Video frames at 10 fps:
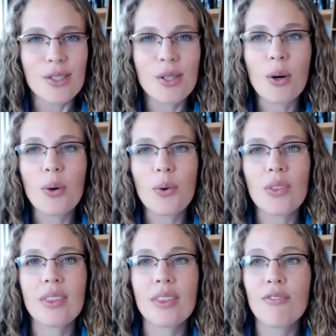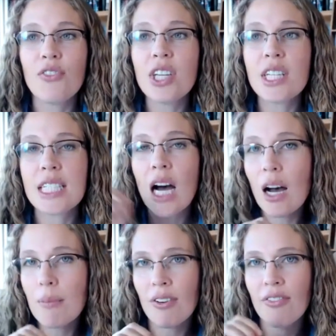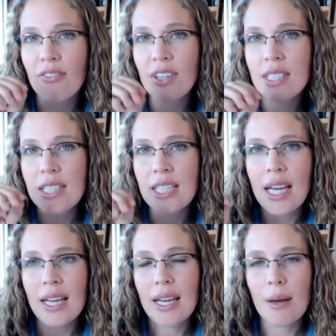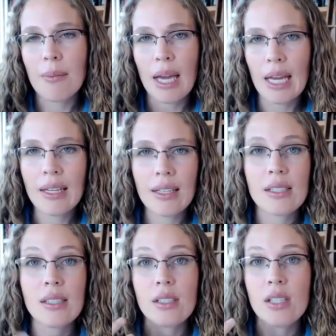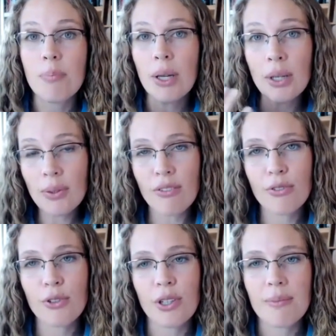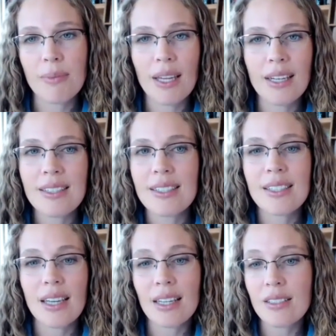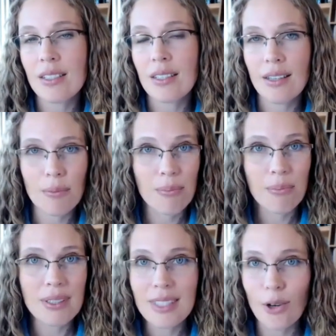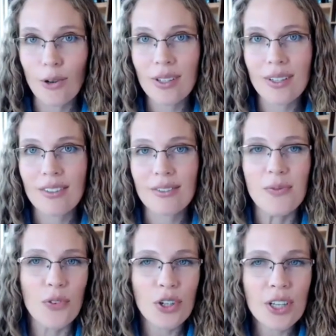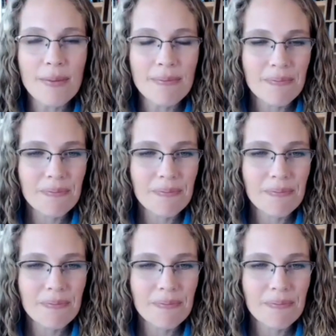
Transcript: So VTAMA, V-T-A-M-A is tapinarof cream, and it's designed to be steroid free.